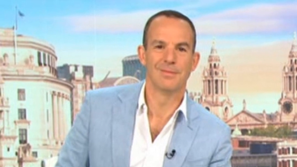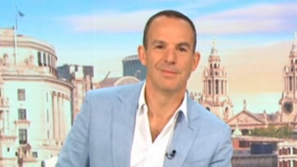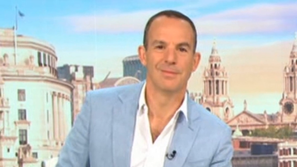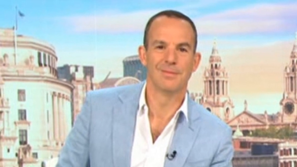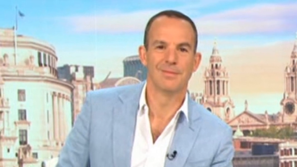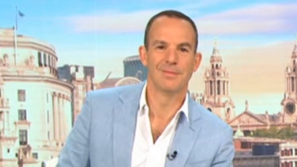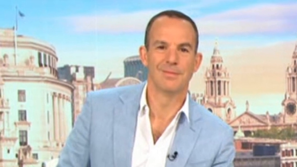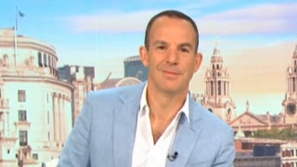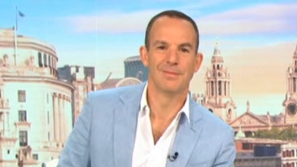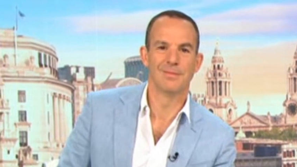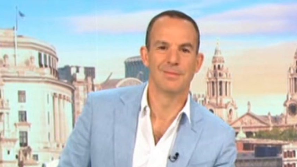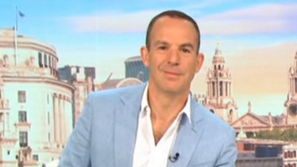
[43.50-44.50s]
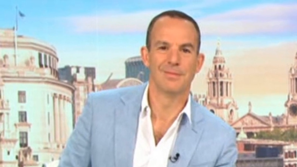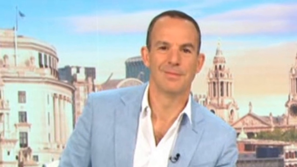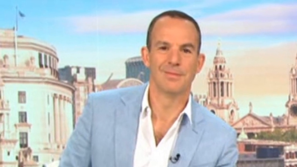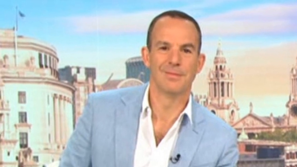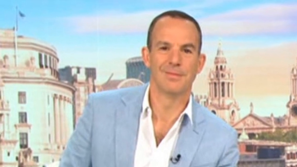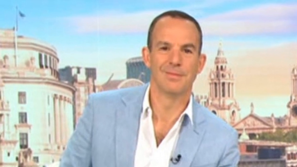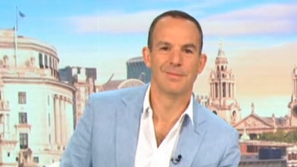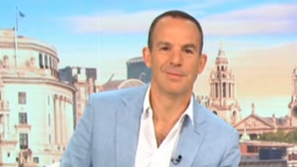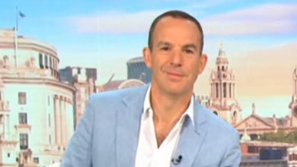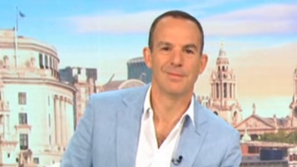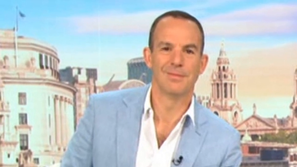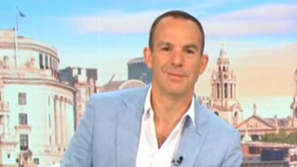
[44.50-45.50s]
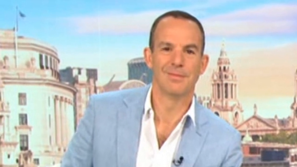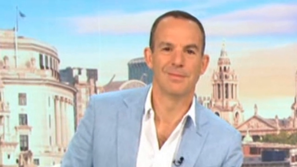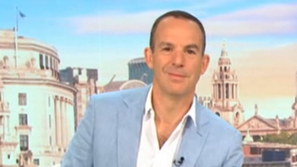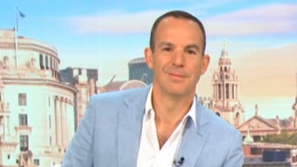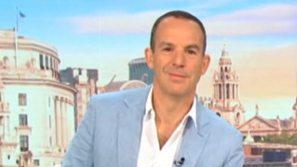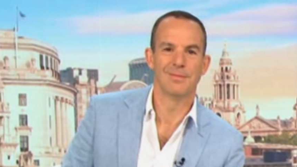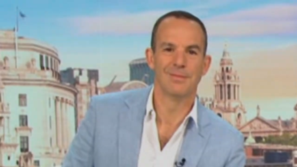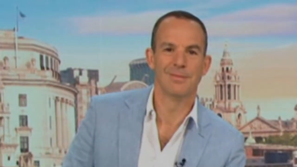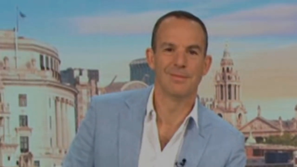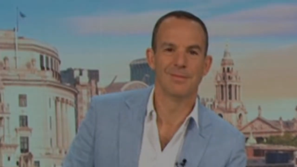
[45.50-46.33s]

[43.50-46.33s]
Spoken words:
[no speech]